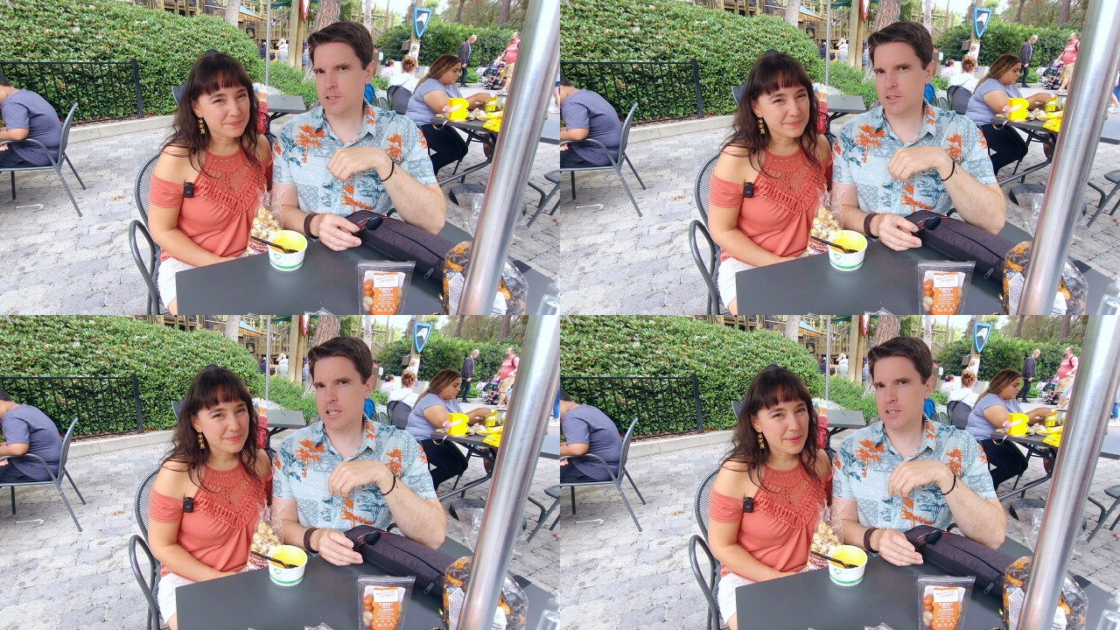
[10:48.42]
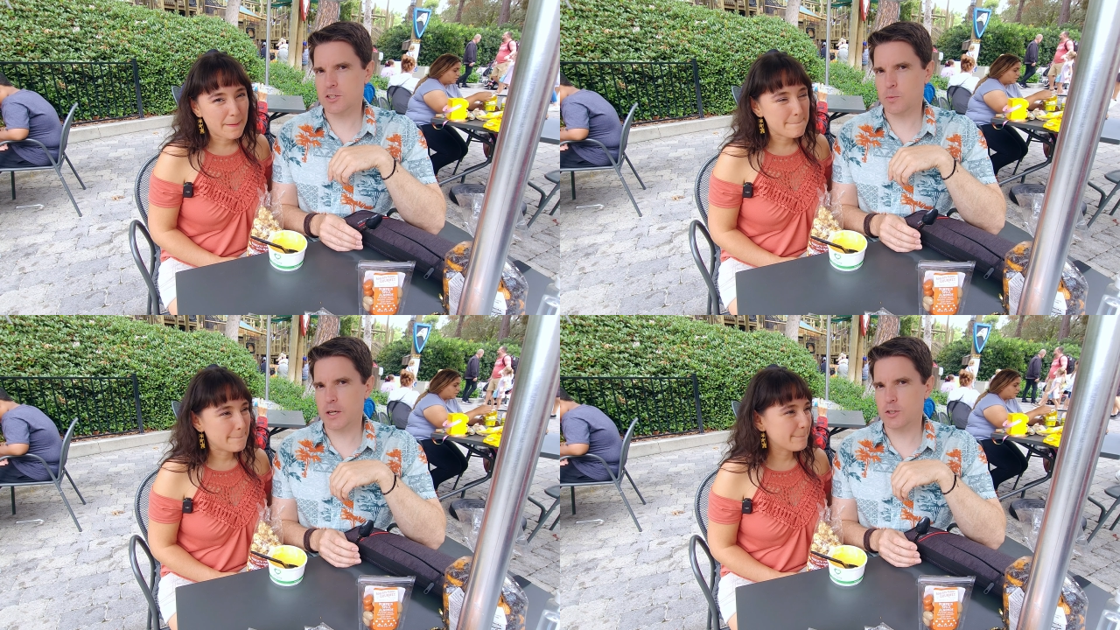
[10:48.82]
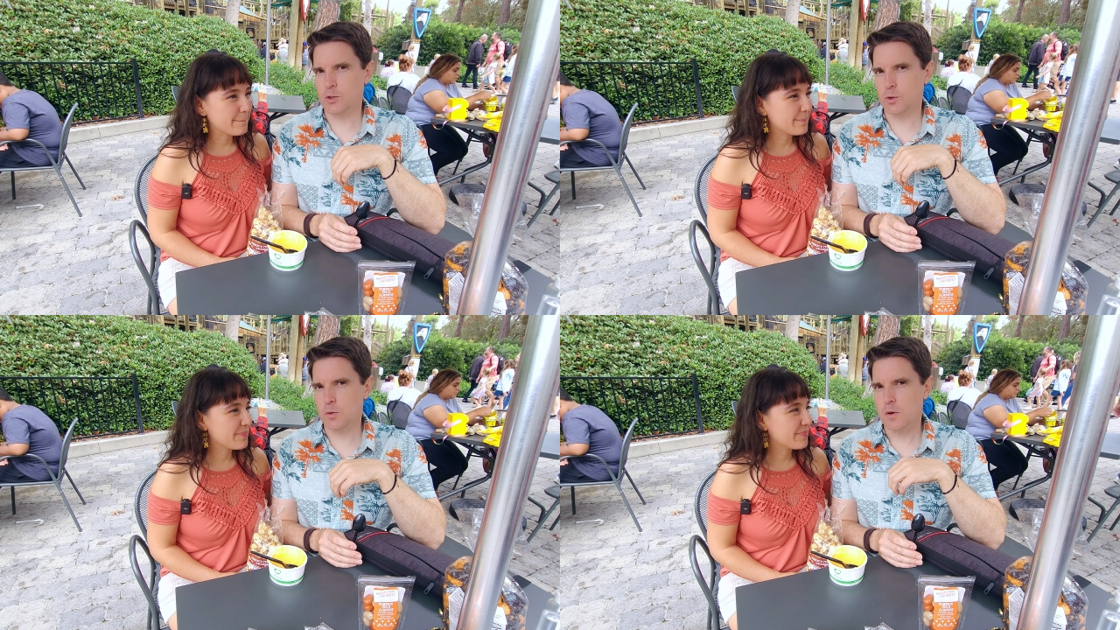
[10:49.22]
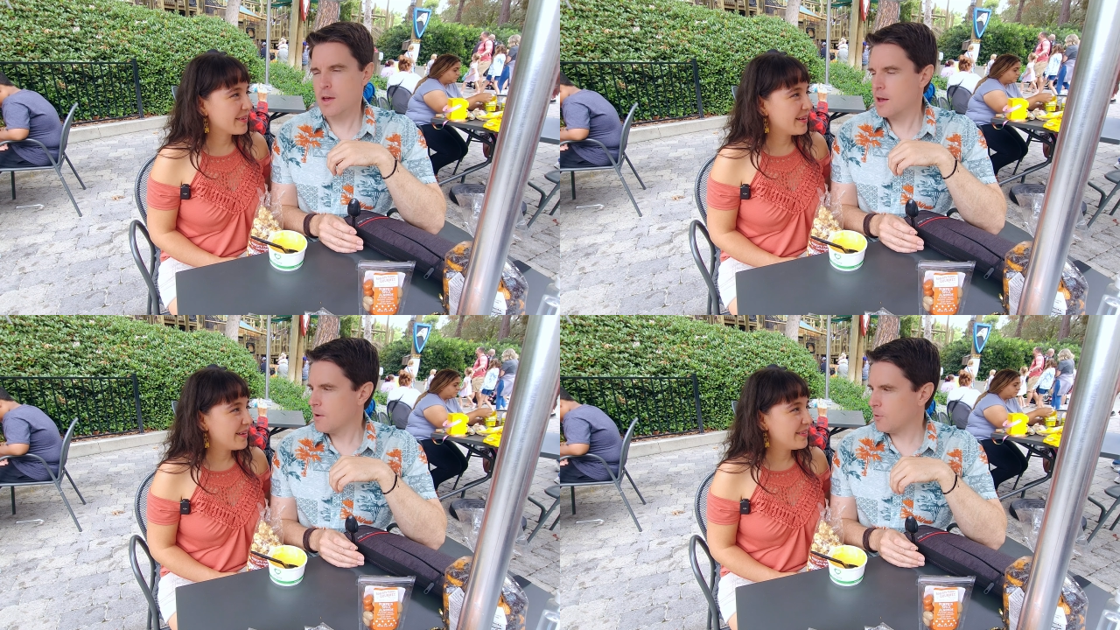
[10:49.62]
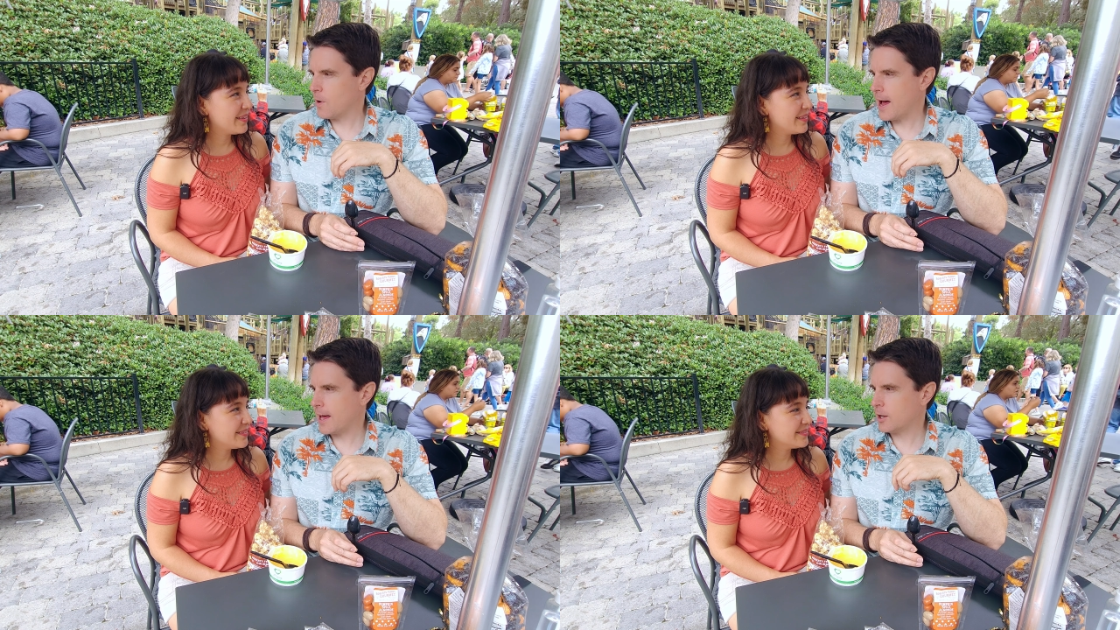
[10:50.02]
Speaker 1: things that we can do for
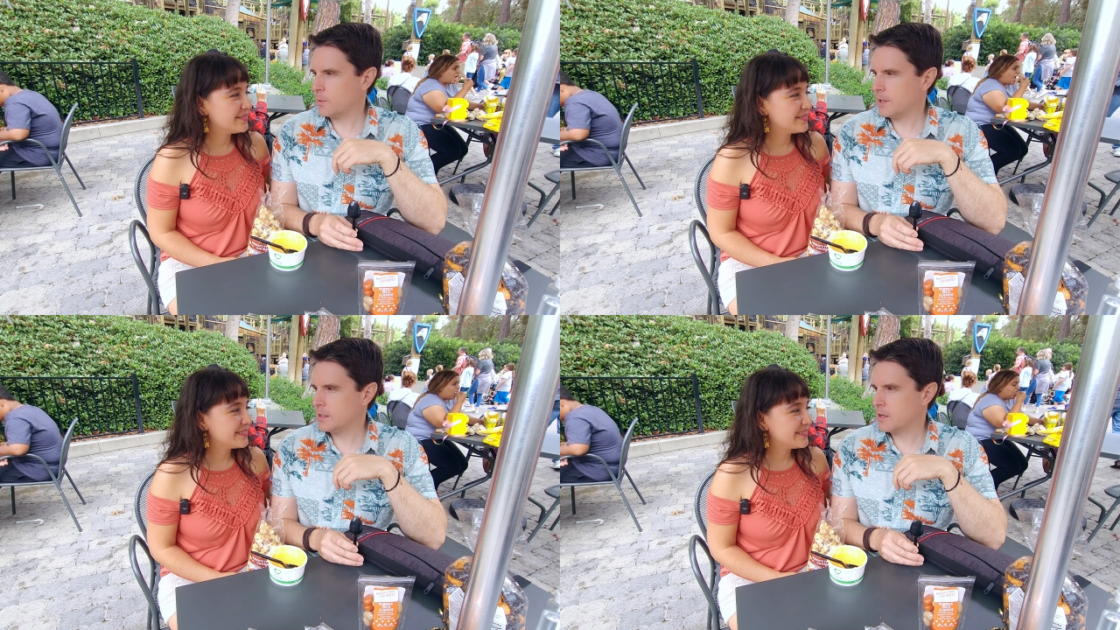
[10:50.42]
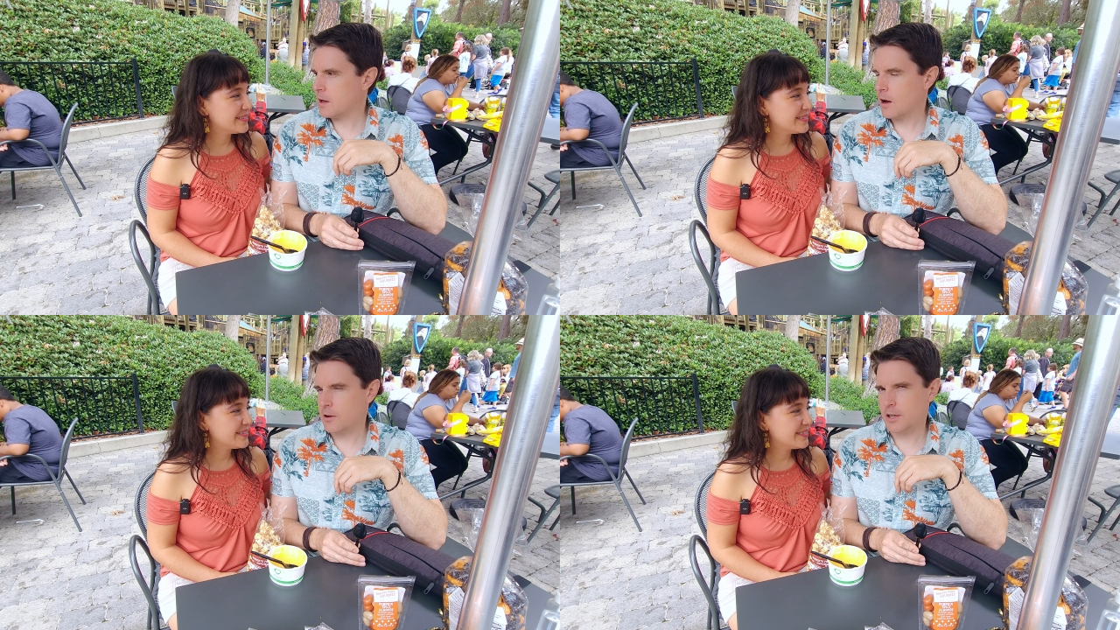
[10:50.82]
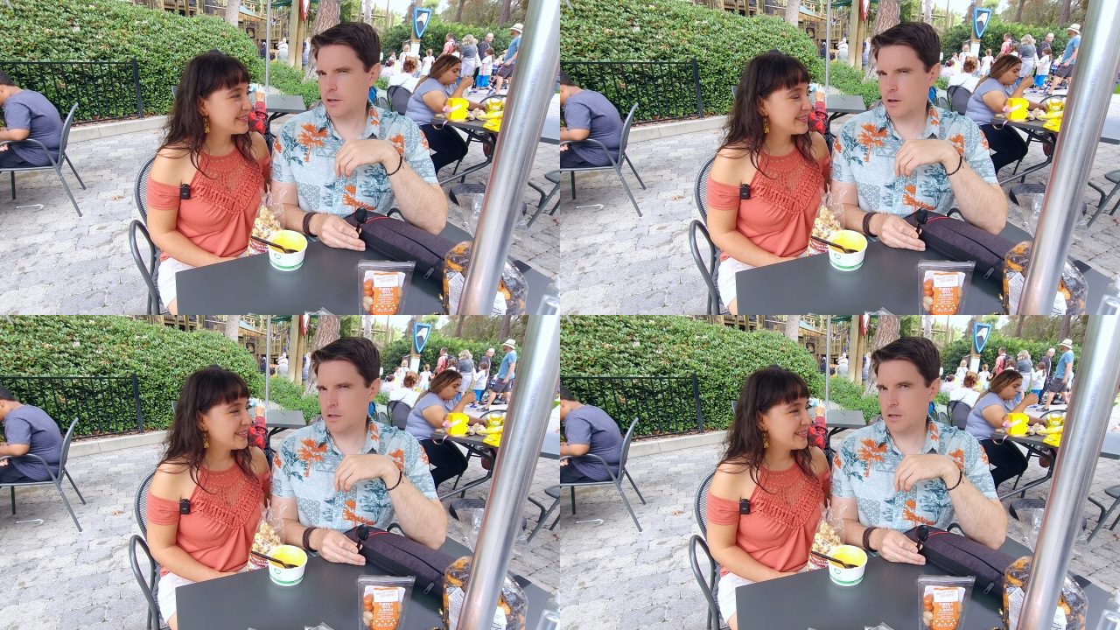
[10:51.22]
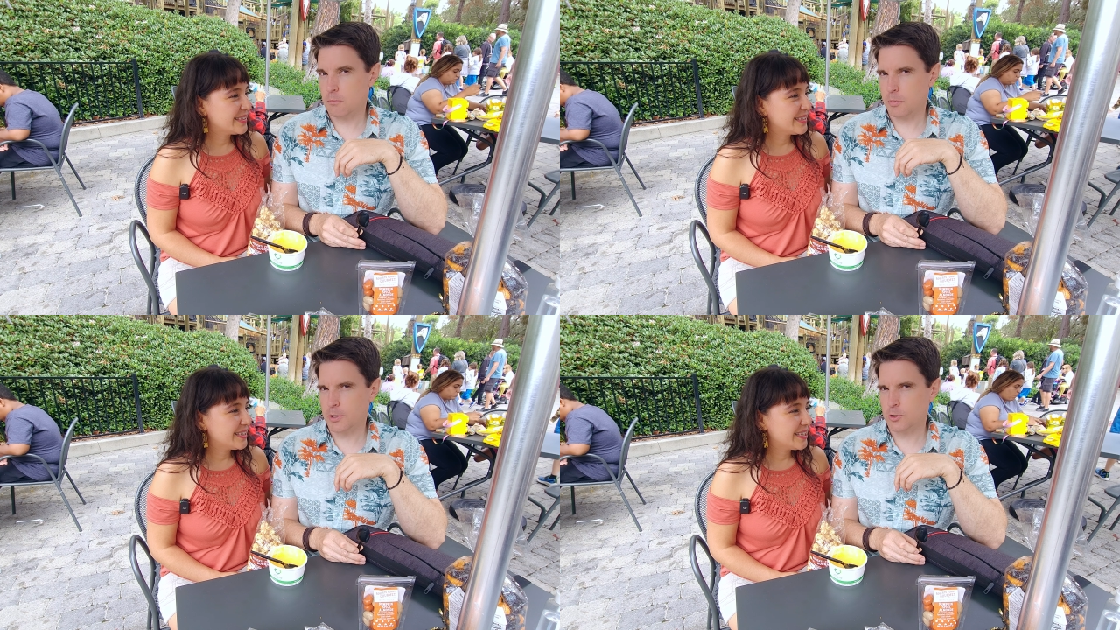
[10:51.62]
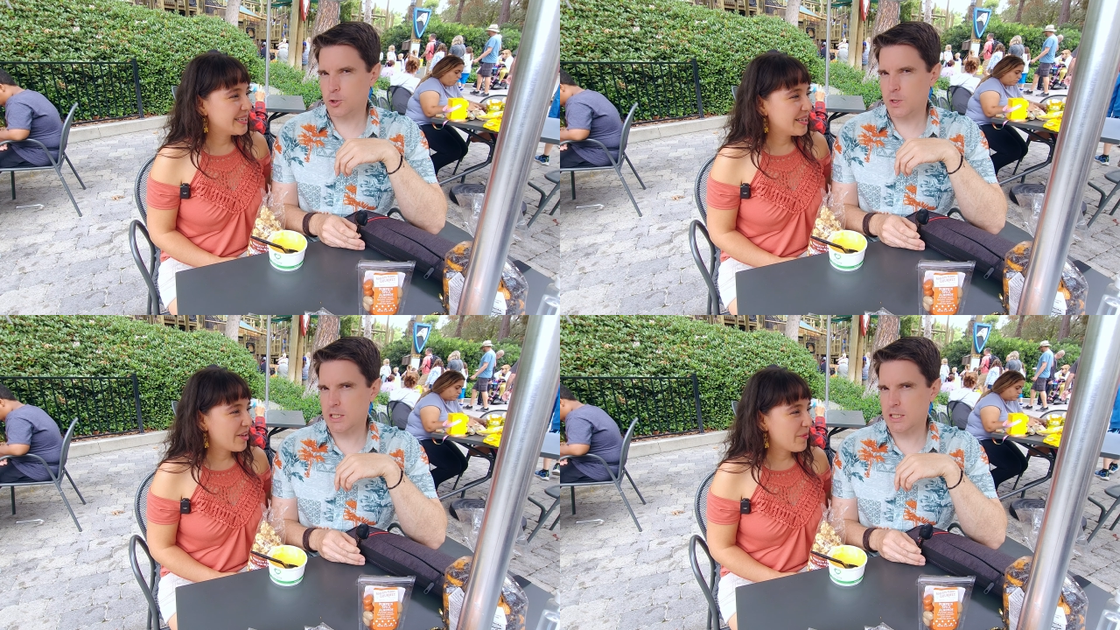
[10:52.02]
Halloween on a
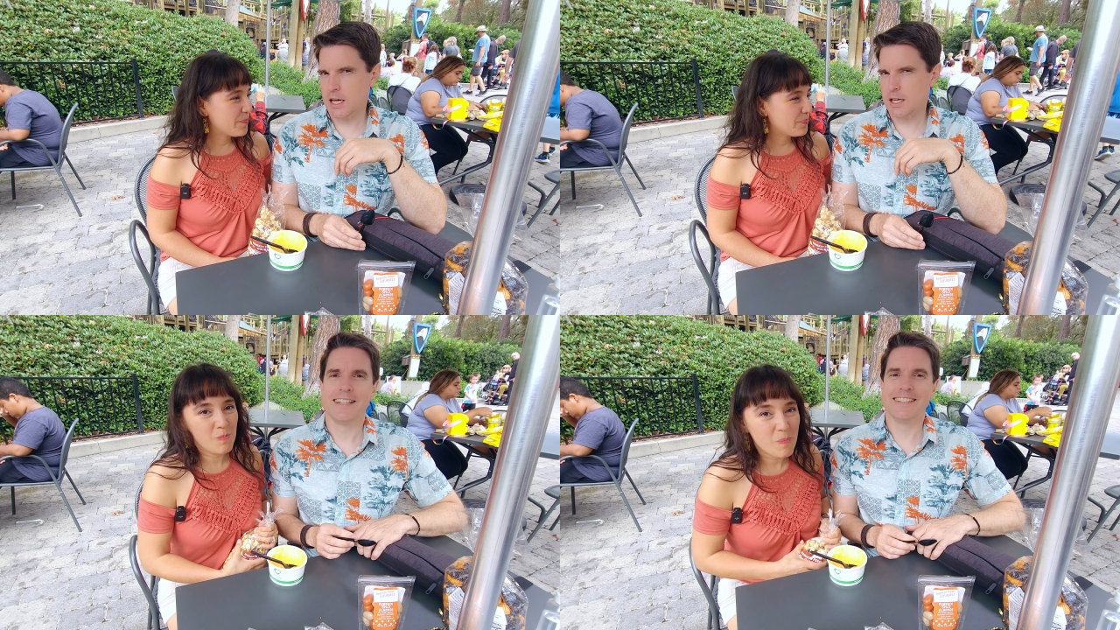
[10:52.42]
non-brick-or-treat day.